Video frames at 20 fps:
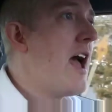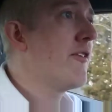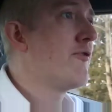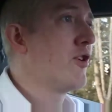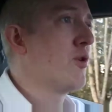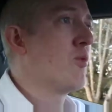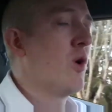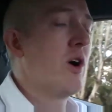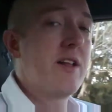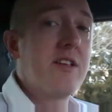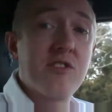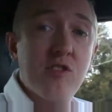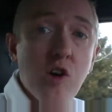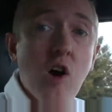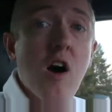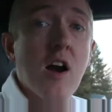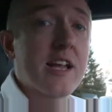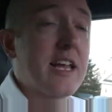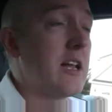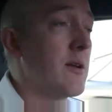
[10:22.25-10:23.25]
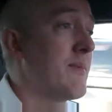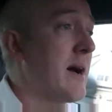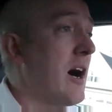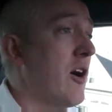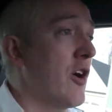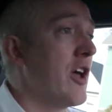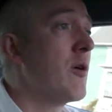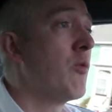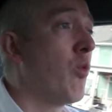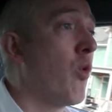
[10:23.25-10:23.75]
everyone is talking
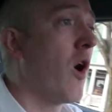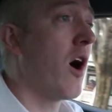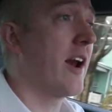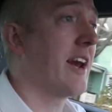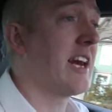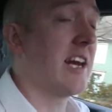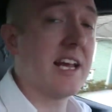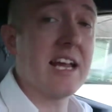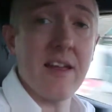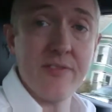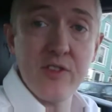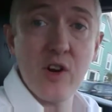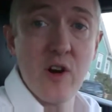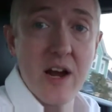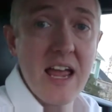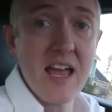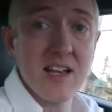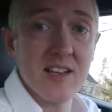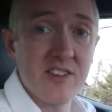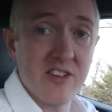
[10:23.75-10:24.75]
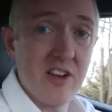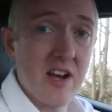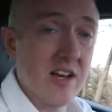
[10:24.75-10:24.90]
about and wanting to get their hands